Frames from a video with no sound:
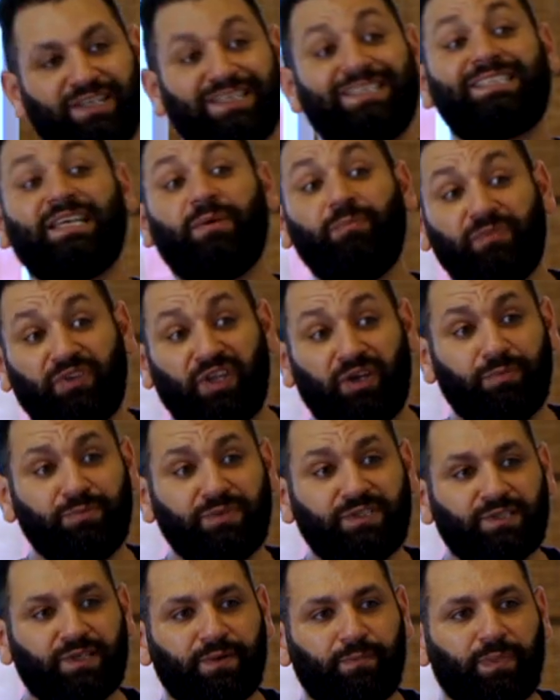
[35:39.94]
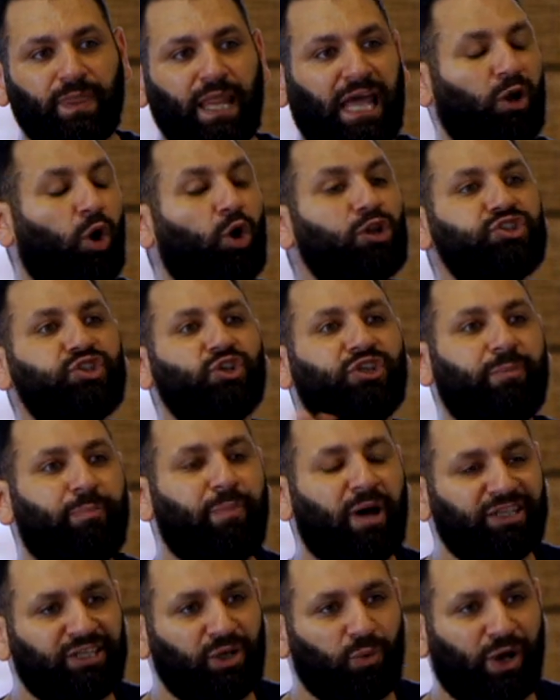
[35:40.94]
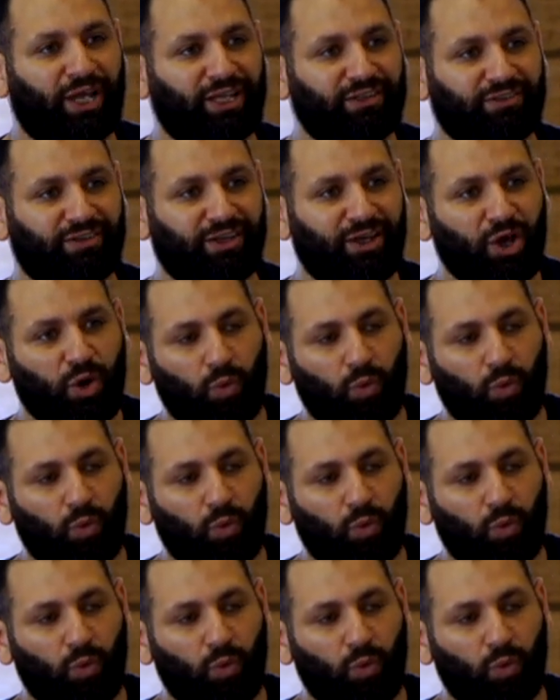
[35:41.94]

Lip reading: symptoms and also the body weight,